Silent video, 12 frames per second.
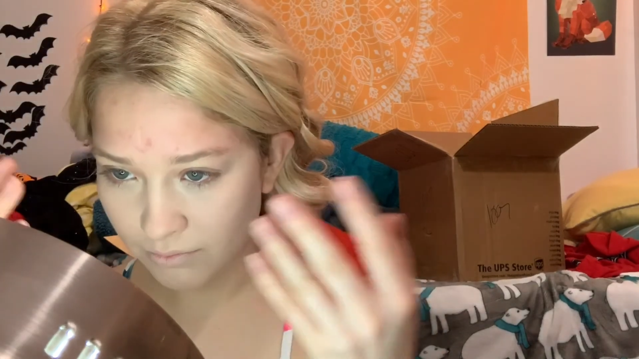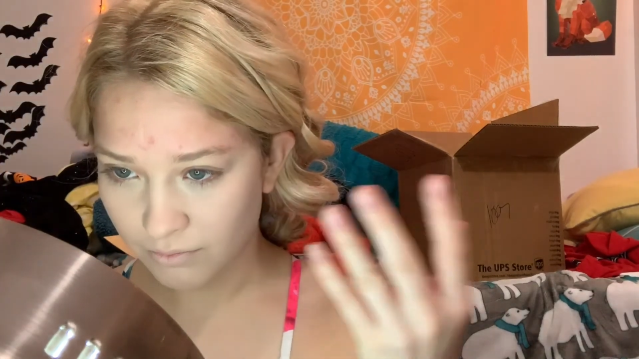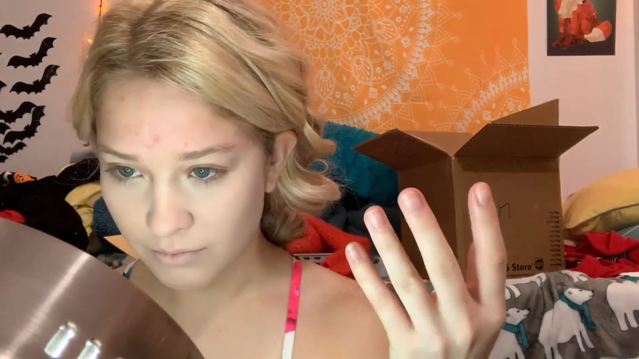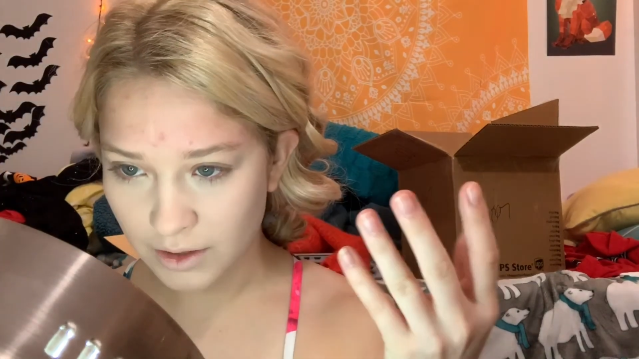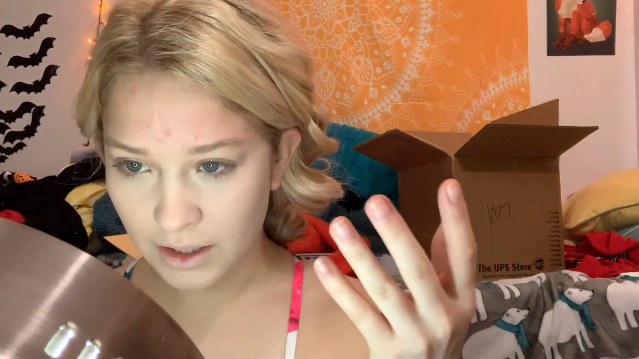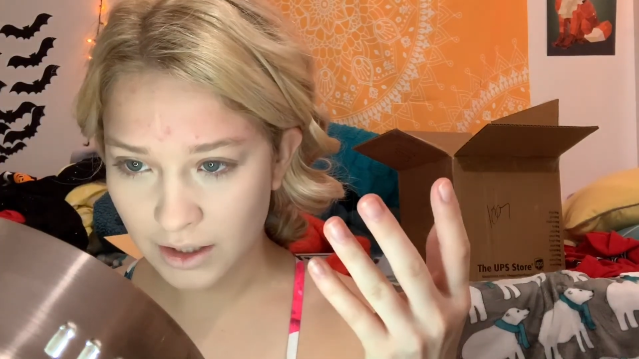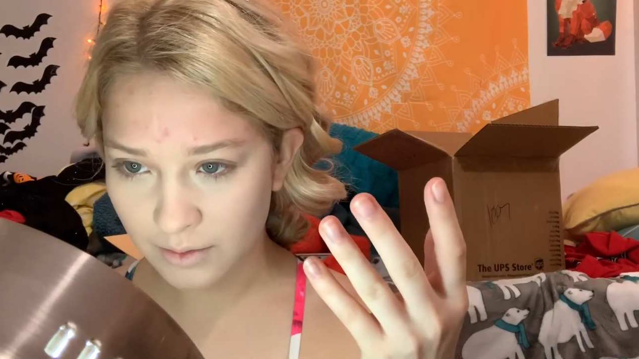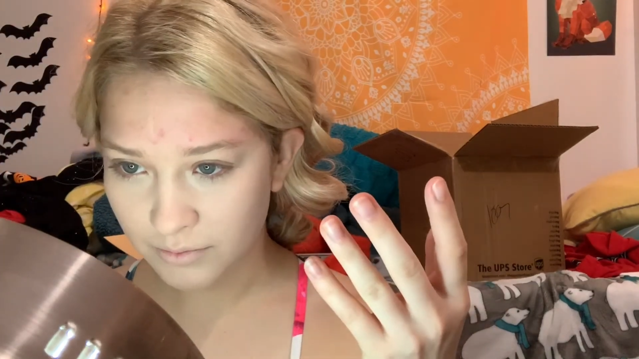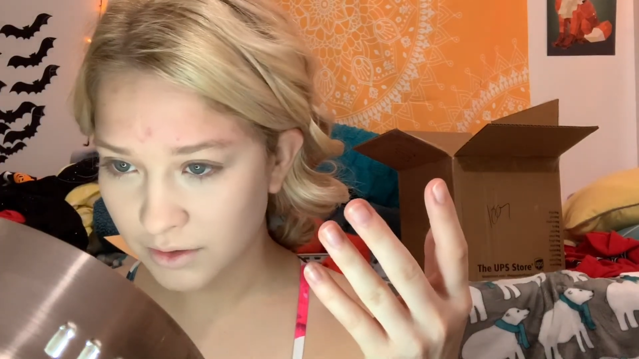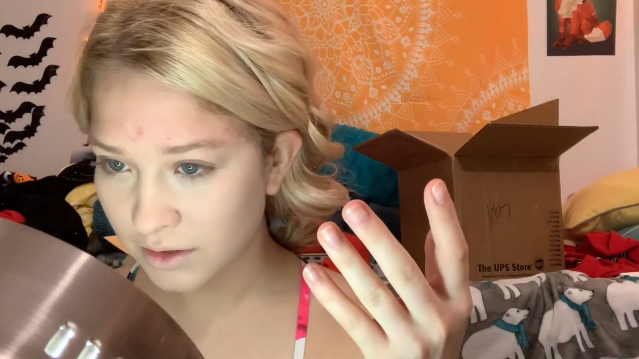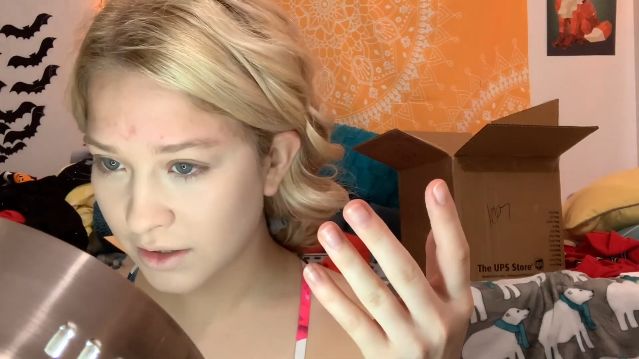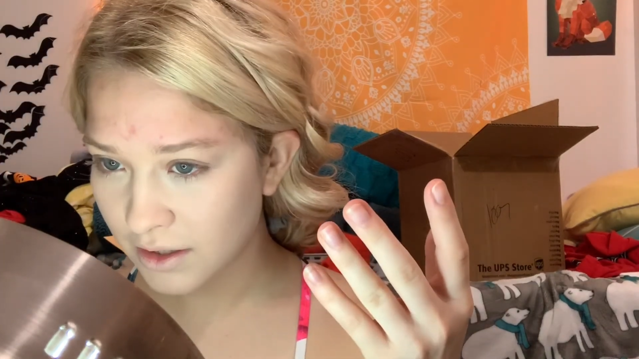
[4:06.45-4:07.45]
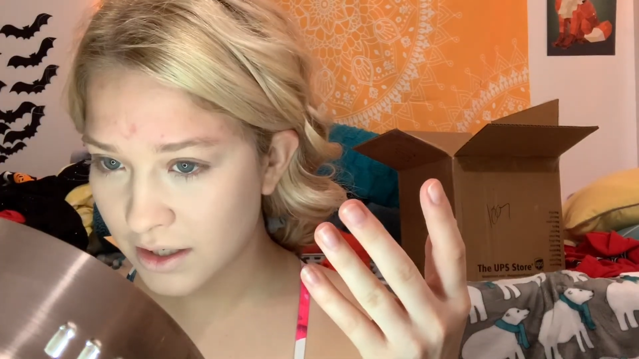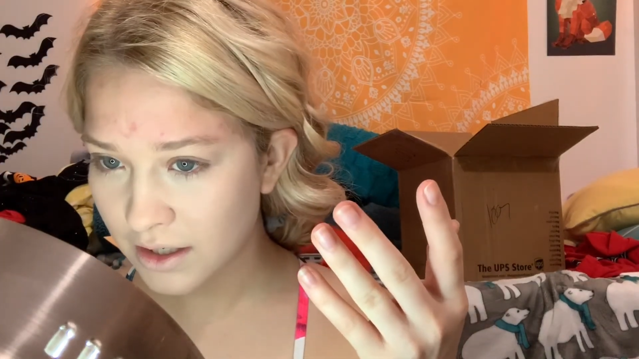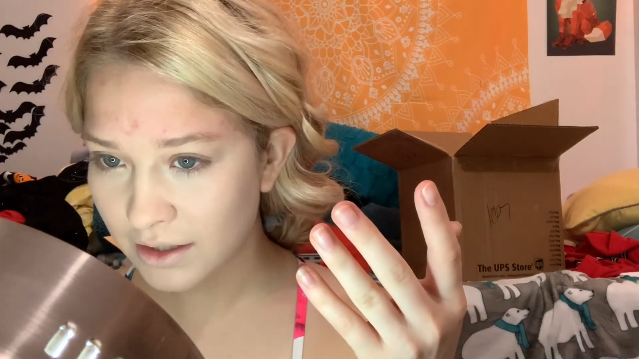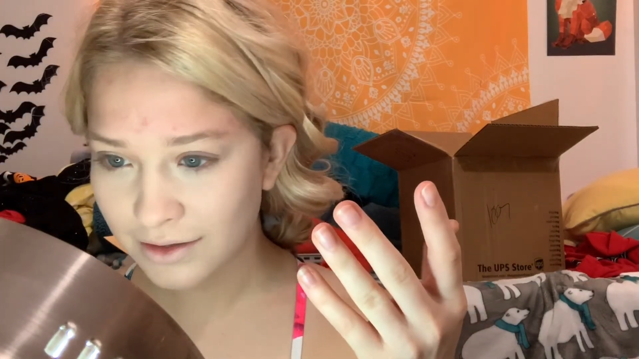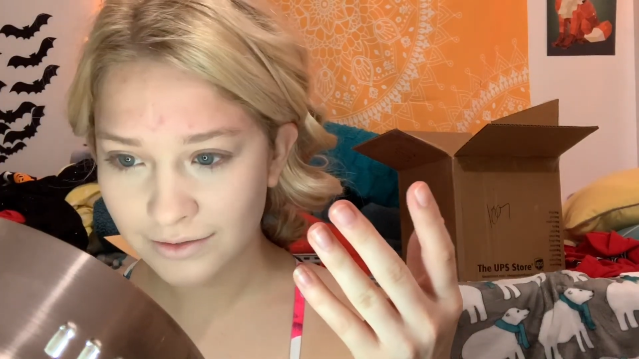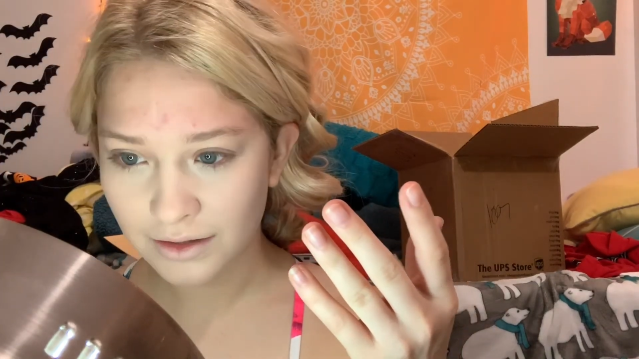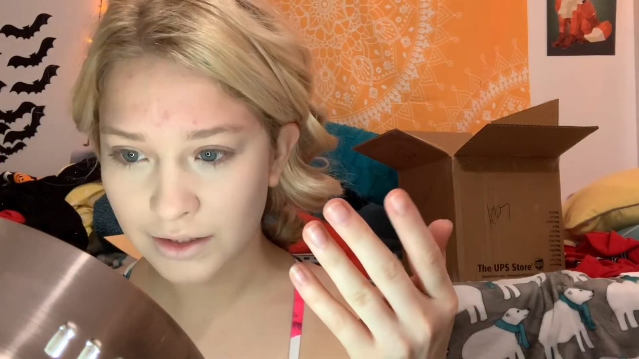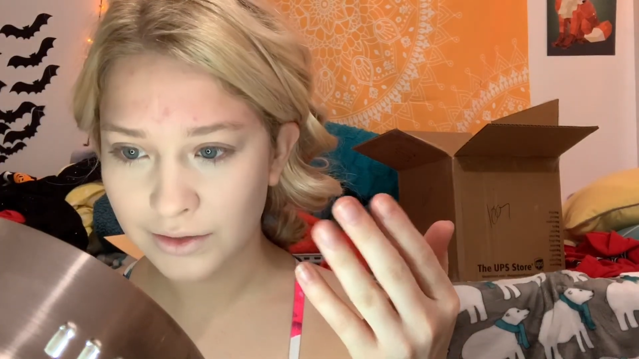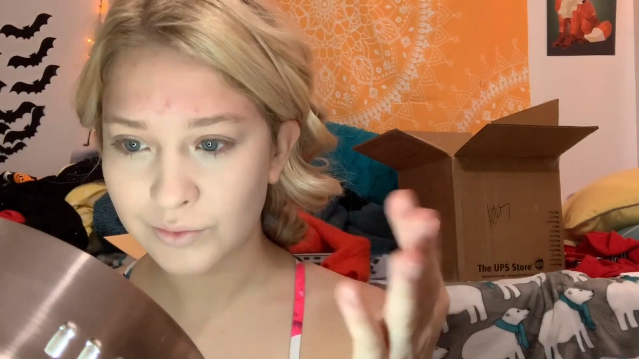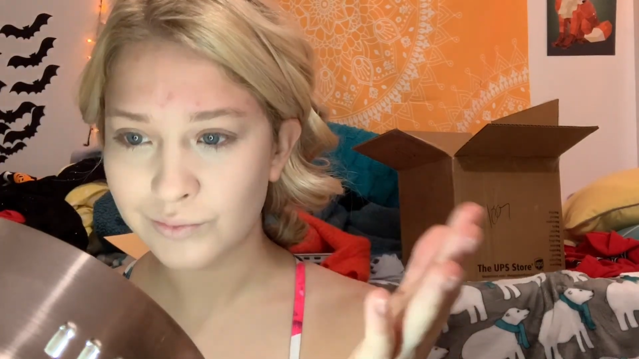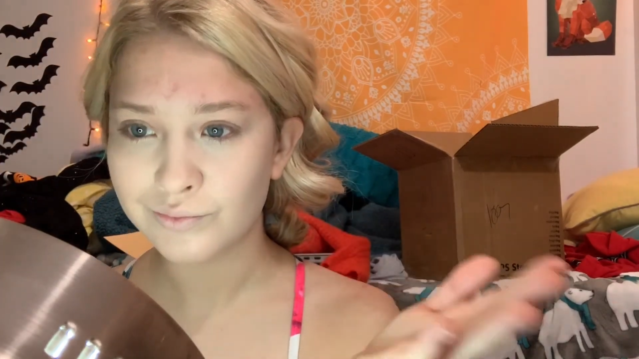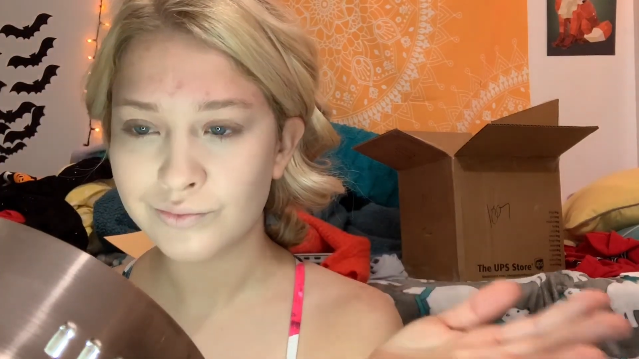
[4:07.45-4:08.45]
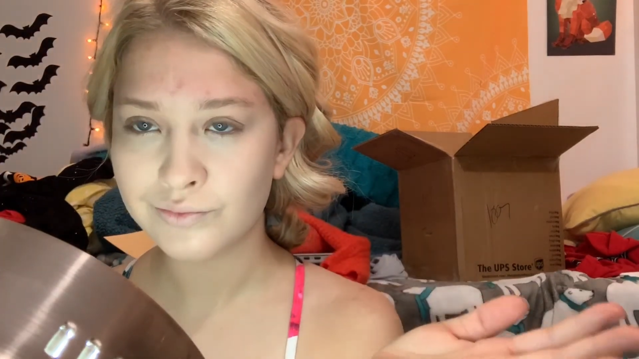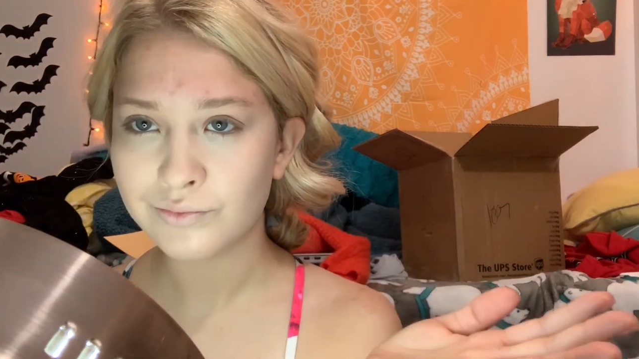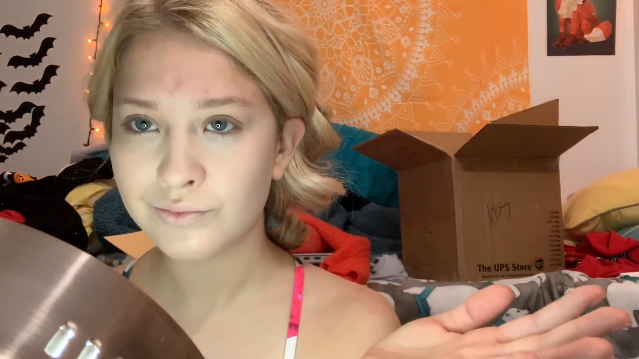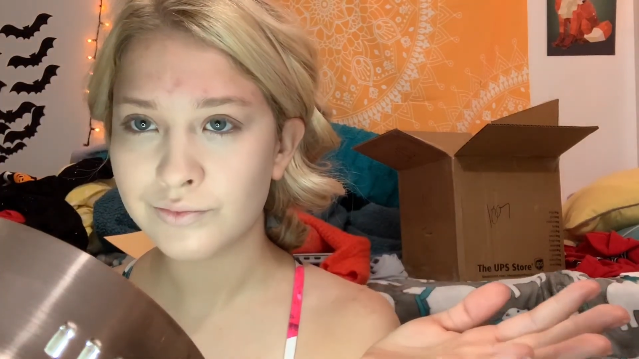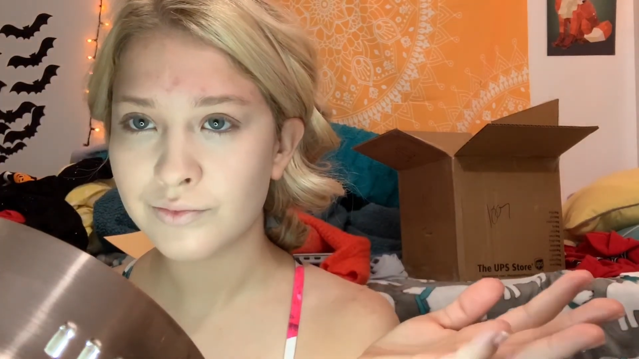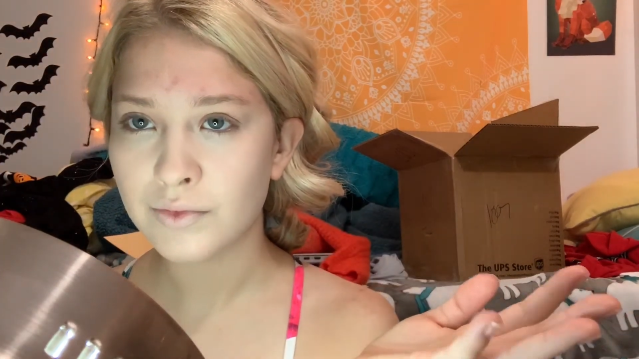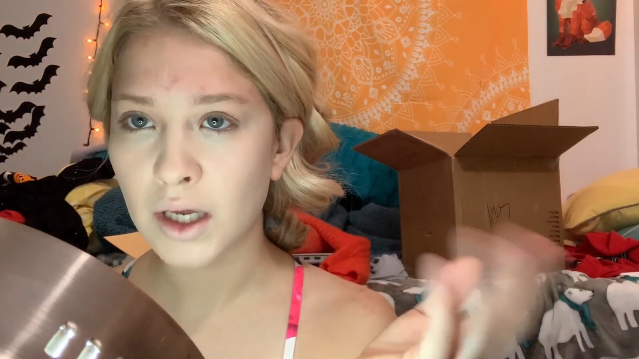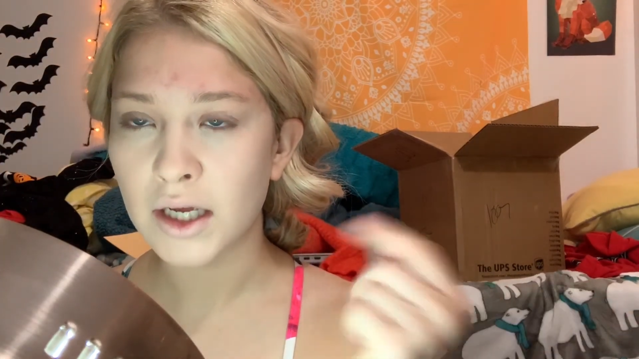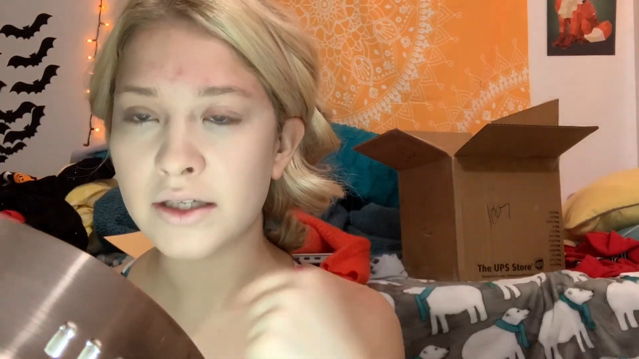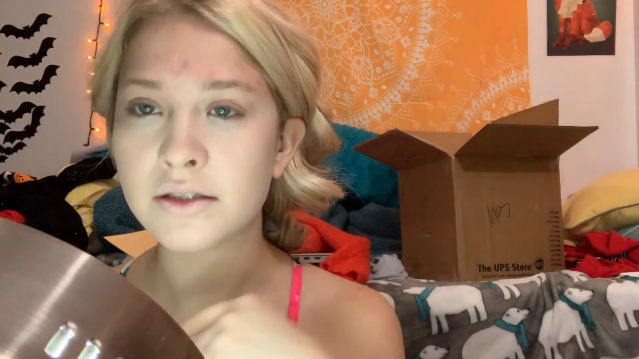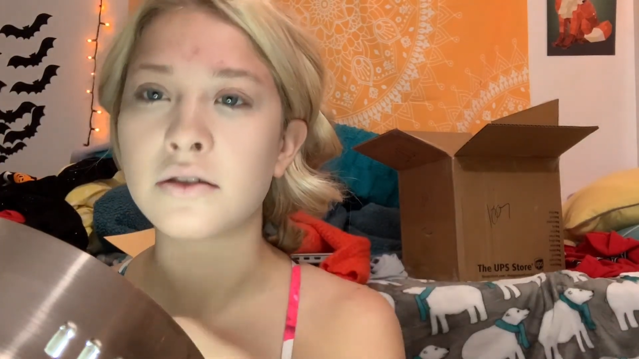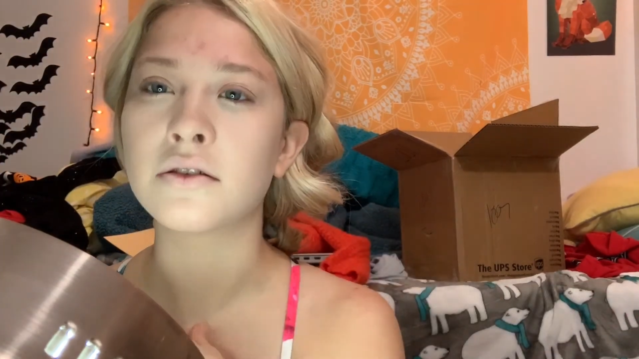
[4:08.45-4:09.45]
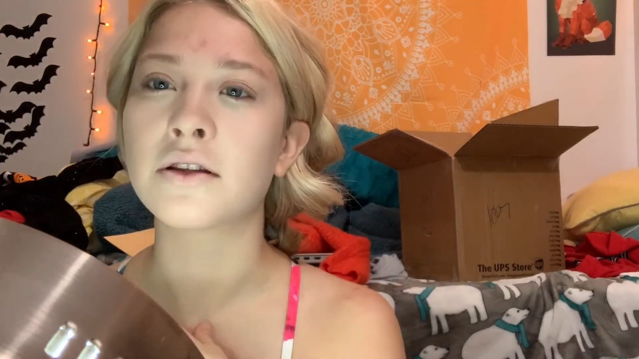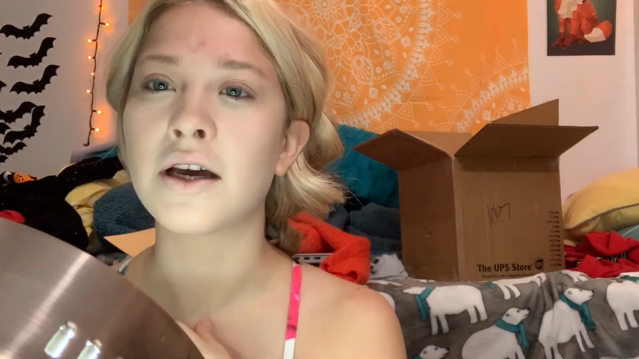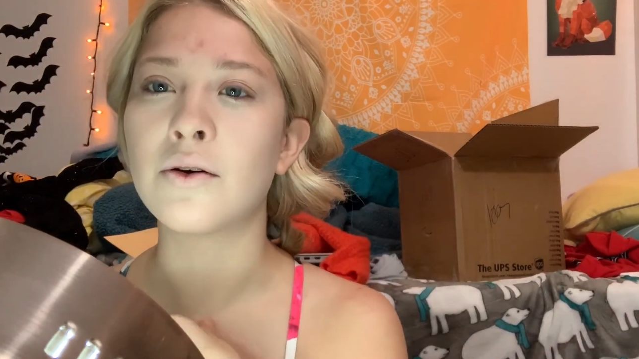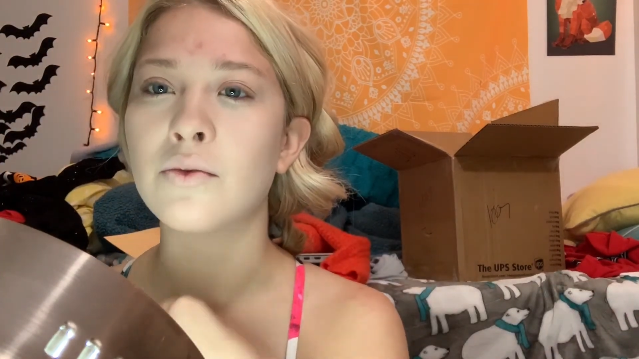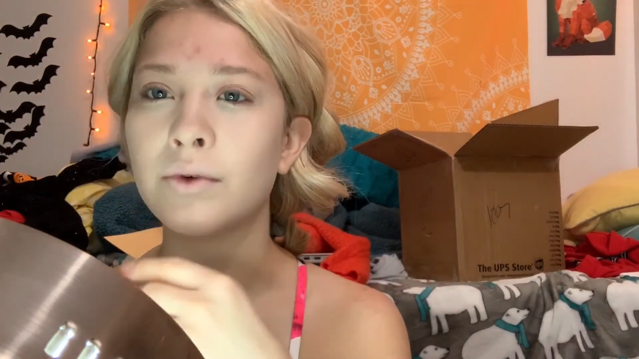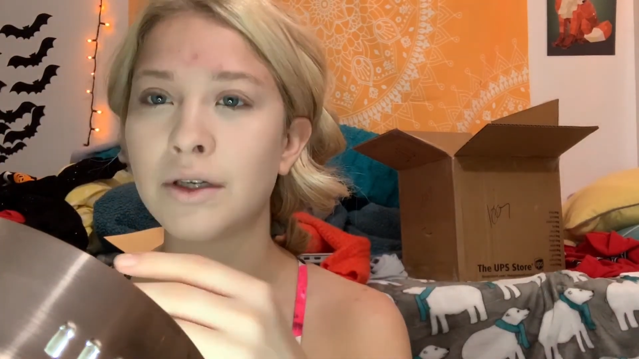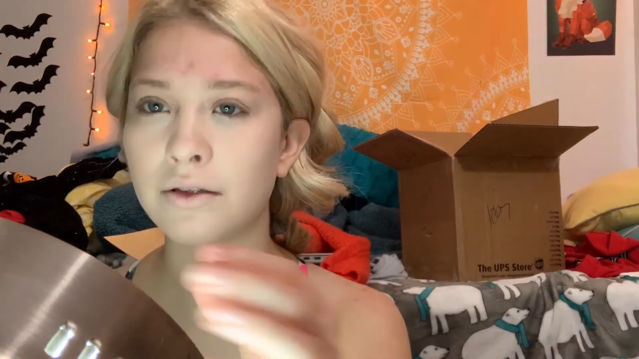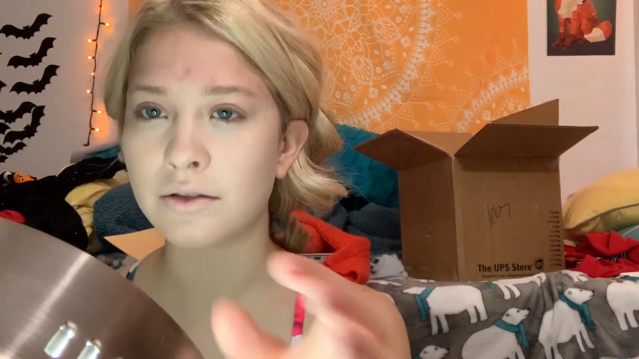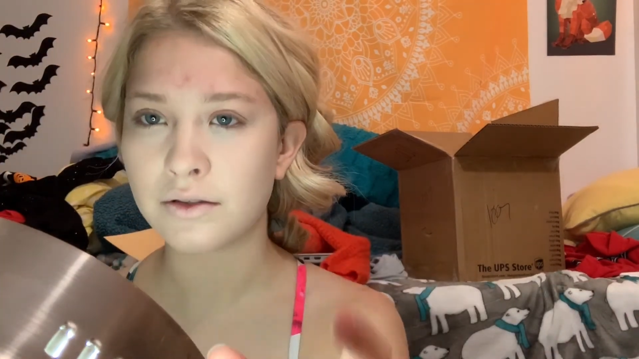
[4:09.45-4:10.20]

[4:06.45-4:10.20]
when I'm looking at it, like it doesn't look that weird.